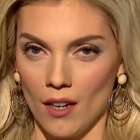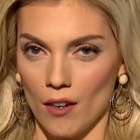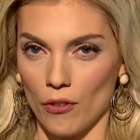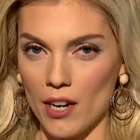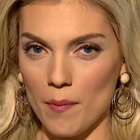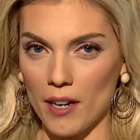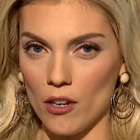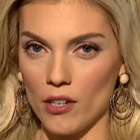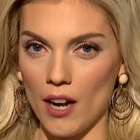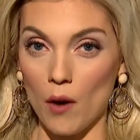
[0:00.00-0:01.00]
For anybody
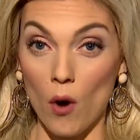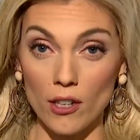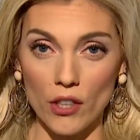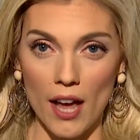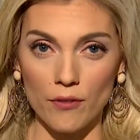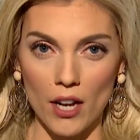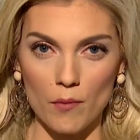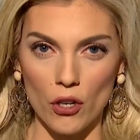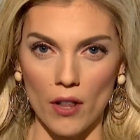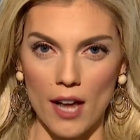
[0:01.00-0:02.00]
who did not watch the halftime
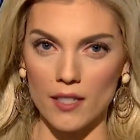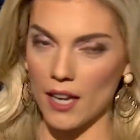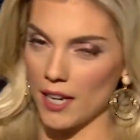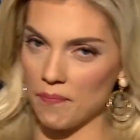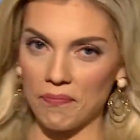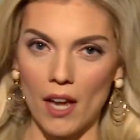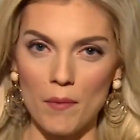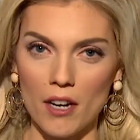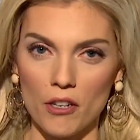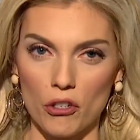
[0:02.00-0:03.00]
show last night, I'm
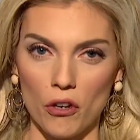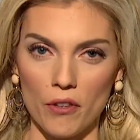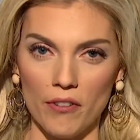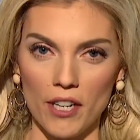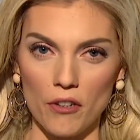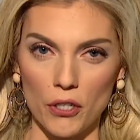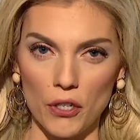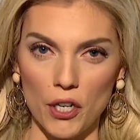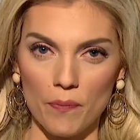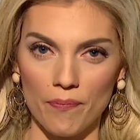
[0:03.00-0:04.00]
not going to show the video to
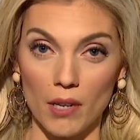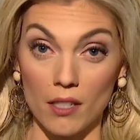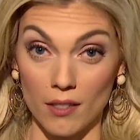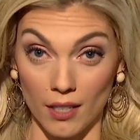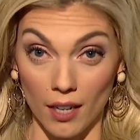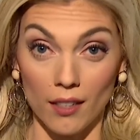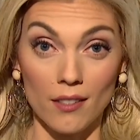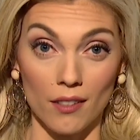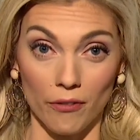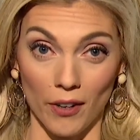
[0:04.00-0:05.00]
you because
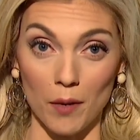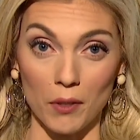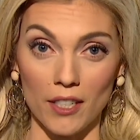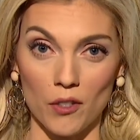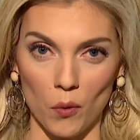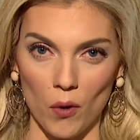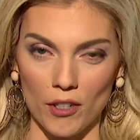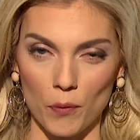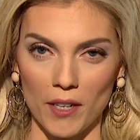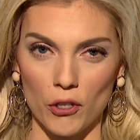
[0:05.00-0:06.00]
kids and families
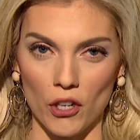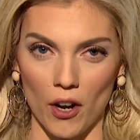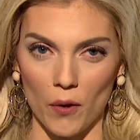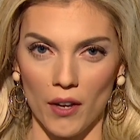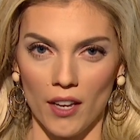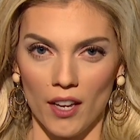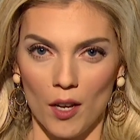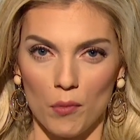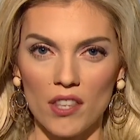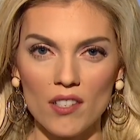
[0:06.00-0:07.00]
watch my show.
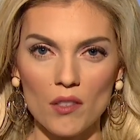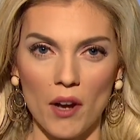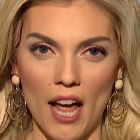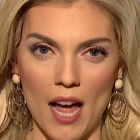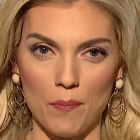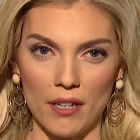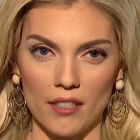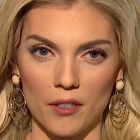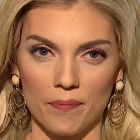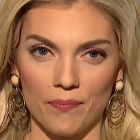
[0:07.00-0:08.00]
But this is what
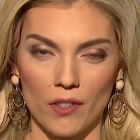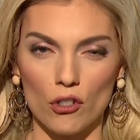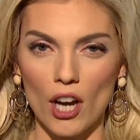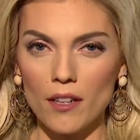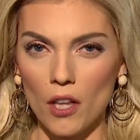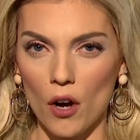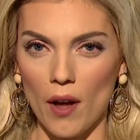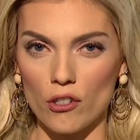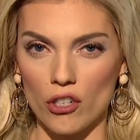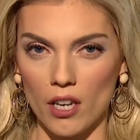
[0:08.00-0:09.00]
happened. J-Lo
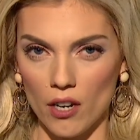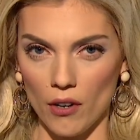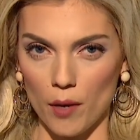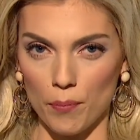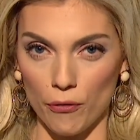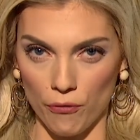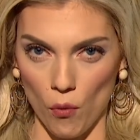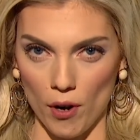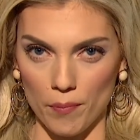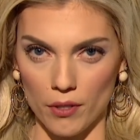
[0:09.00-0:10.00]
and Shakira
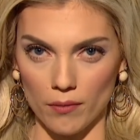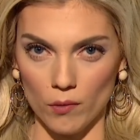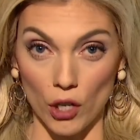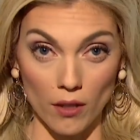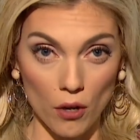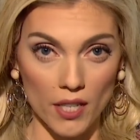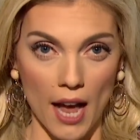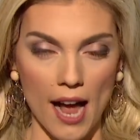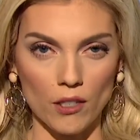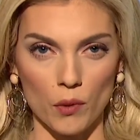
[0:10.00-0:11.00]
performed. J-Lo's
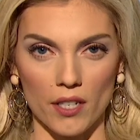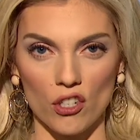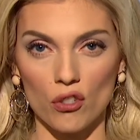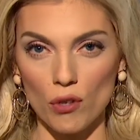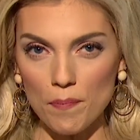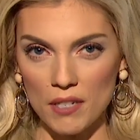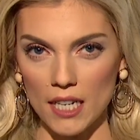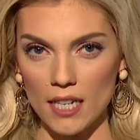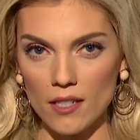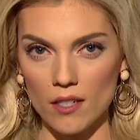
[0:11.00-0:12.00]
act was a
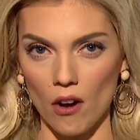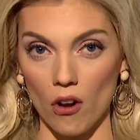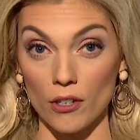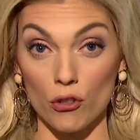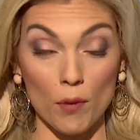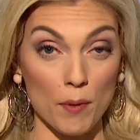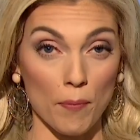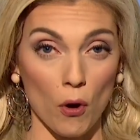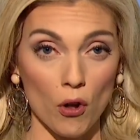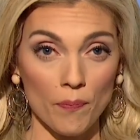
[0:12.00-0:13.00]
striptease on a stripper
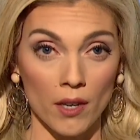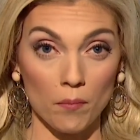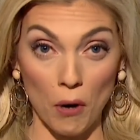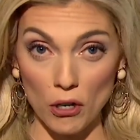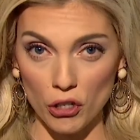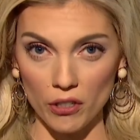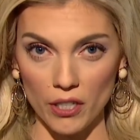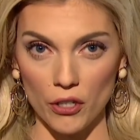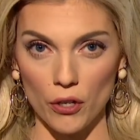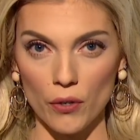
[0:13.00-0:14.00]
pole, partially
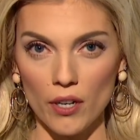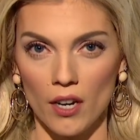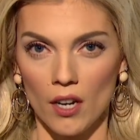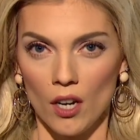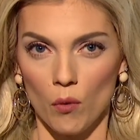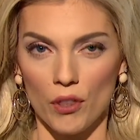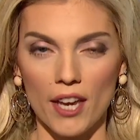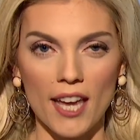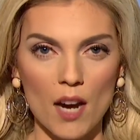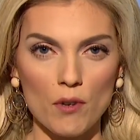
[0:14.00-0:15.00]
nude, with a
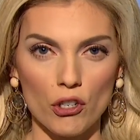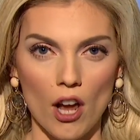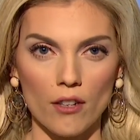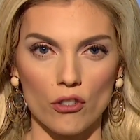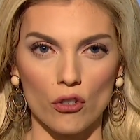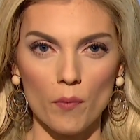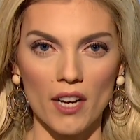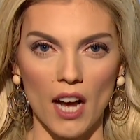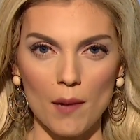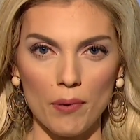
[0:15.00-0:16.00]
camera shot
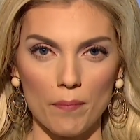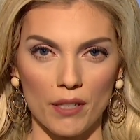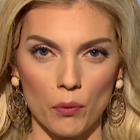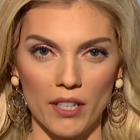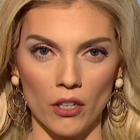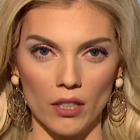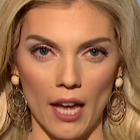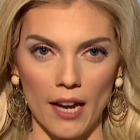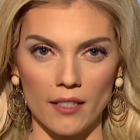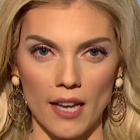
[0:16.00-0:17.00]
zooming up between her
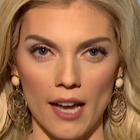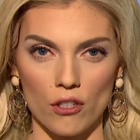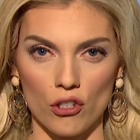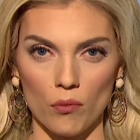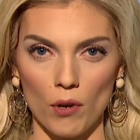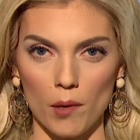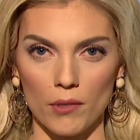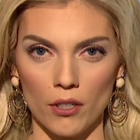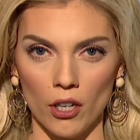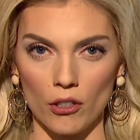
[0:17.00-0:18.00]
legs as she
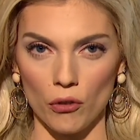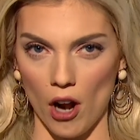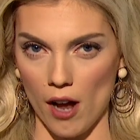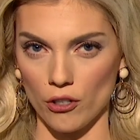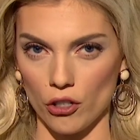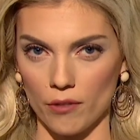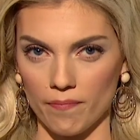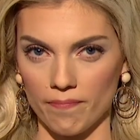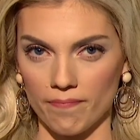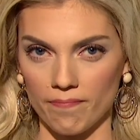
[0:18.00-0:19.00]
rubbed her crotch.
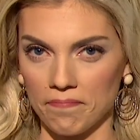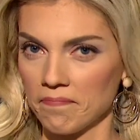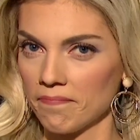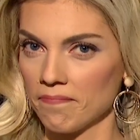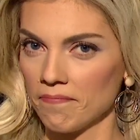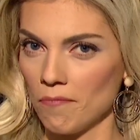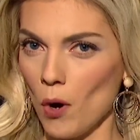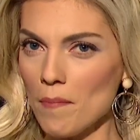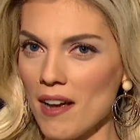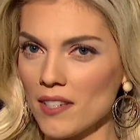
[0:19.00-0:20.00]

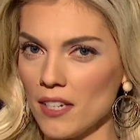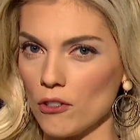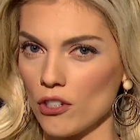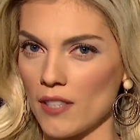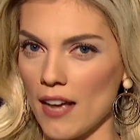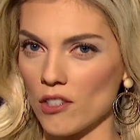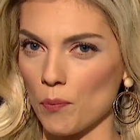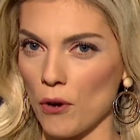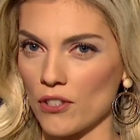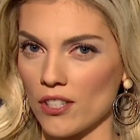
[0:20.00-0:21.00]
What message is that
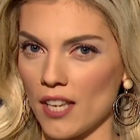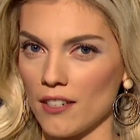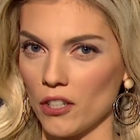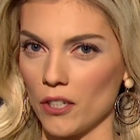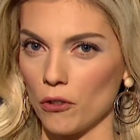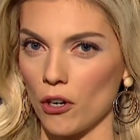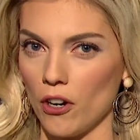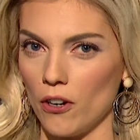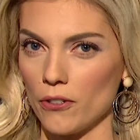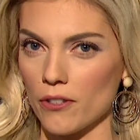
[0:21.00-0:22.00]
supposed to send to little
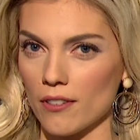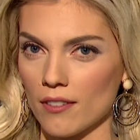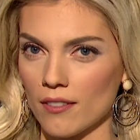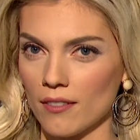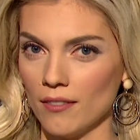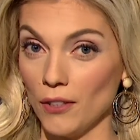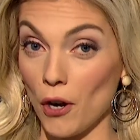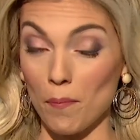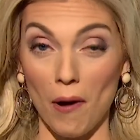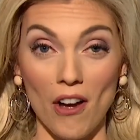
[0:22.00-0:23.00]
girls? That
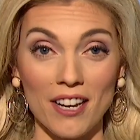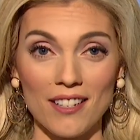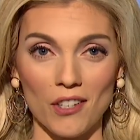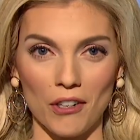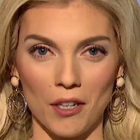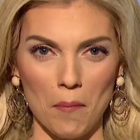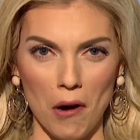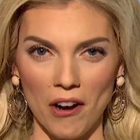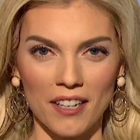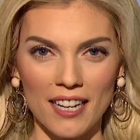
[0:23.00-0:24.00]
our bodies are
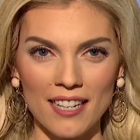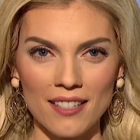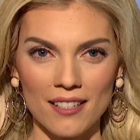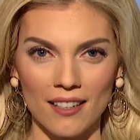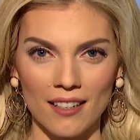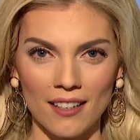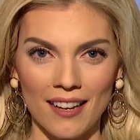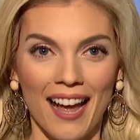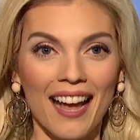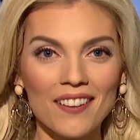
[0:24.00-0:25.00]
commodities?
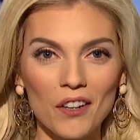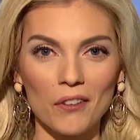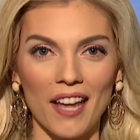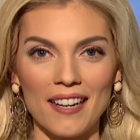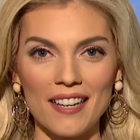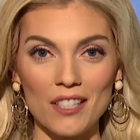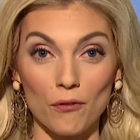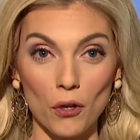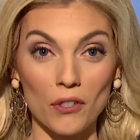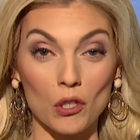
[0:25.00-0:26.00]
Hey, little ladies,
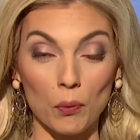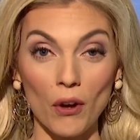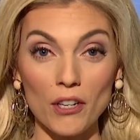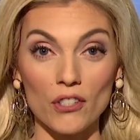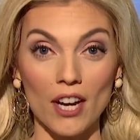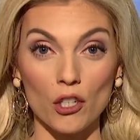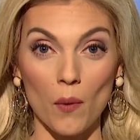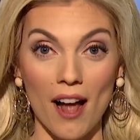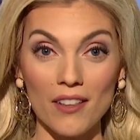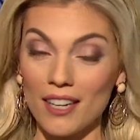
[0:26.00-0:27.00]
if you exploit your
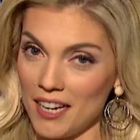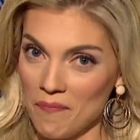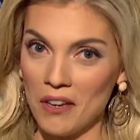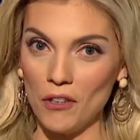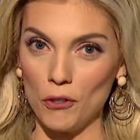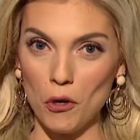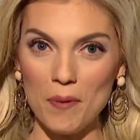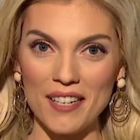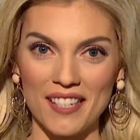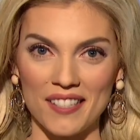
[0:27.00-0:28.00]
sexuality, you'll
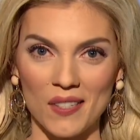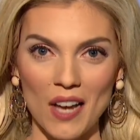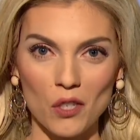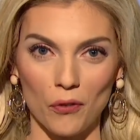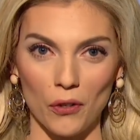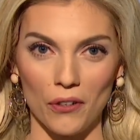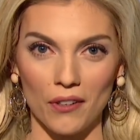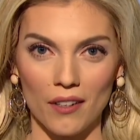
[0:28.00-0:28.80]
be successful.